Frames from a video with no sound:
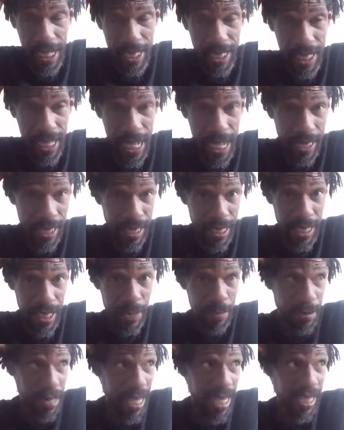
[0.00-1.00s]
hasn't
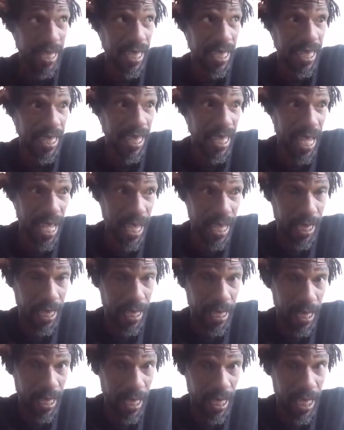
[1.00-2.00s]
explained it yet,
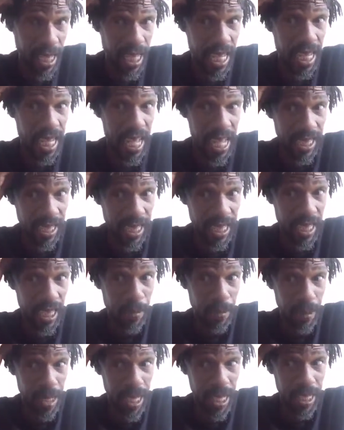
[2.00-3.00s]
and hasn't
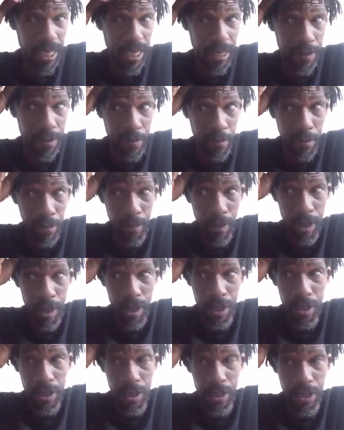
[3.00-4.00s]
explained it
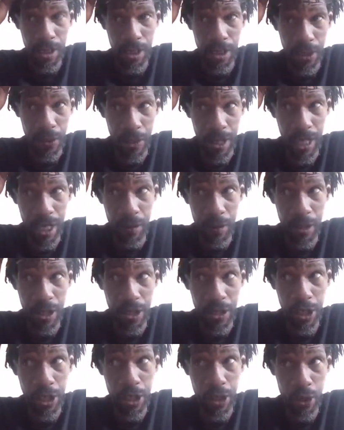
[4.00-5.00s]
to the degree in which
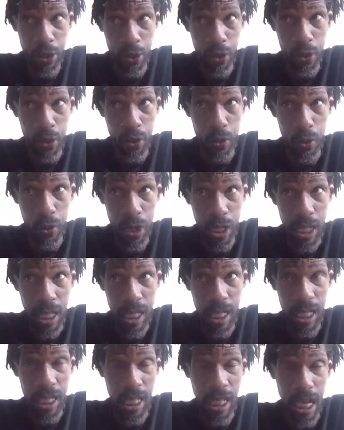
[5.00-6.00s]
you
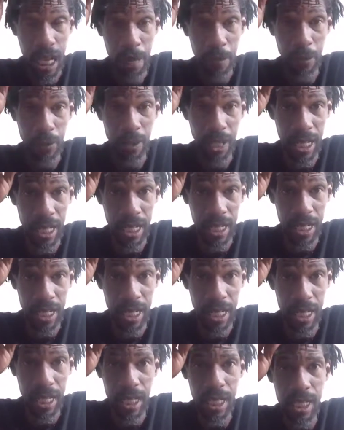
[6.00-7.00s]
can comprehend it,
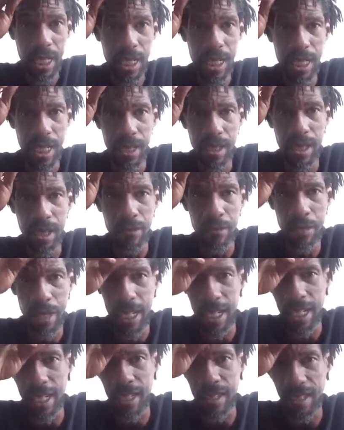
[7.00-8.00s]
doesn't mean
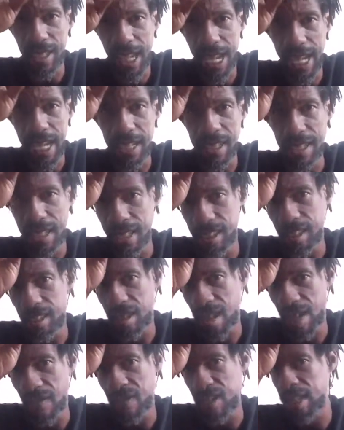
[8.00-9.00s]
that science doesn't
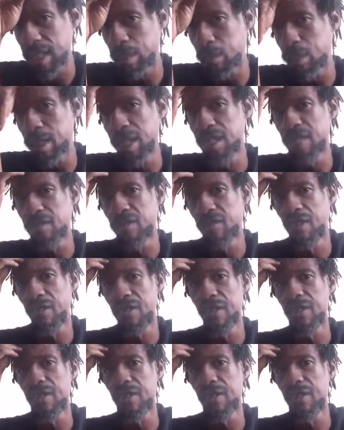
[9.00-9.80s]
have an explanation for everything.